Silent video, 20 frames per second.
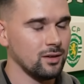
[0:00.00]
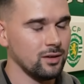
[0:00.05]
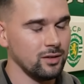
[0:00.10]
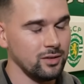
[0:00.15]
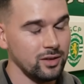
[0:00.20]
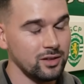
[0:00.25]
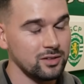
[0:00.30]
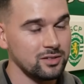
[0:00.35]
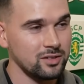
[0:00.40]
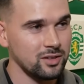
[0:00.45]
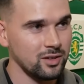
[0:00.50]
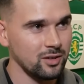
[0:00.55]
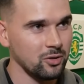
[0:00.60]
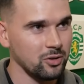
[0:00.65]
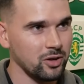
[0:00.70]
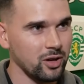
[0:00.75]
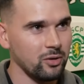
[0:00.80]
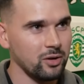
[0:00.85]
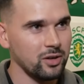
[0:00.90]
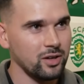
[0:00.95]
Yes, hello,
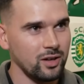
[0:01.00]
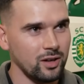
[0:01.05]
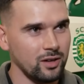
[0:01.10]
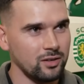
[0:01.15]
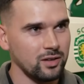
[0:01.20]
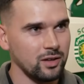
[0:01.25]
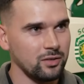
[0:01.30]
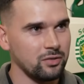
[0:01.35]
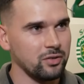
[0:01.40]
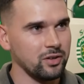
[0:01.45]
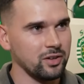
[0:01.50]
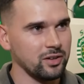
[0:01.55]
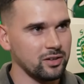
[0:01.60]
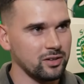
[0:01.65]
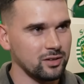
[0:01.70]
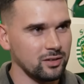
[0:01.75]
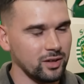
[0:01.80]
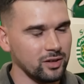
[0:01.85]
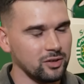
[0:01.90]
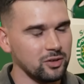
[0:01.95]
Gary. And I
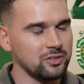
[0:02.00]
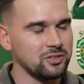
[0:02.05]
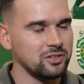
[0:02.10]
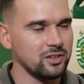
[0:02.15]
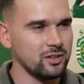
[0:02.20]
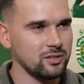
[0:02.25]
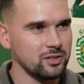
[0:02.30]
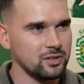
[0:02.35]
think, like you said,